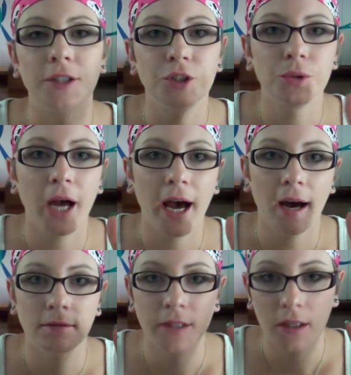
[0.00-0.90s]
do
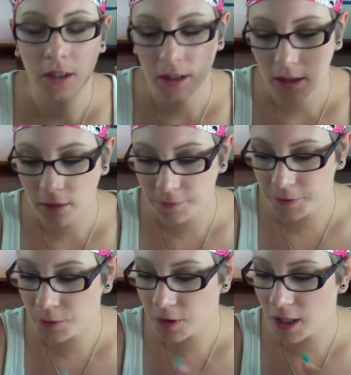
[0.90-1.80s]
have a
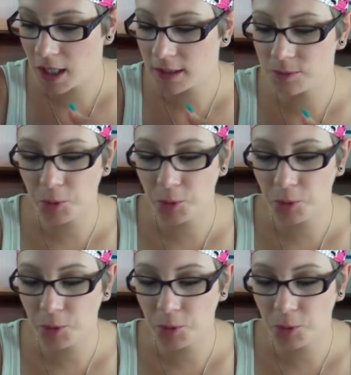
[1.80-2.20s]
few things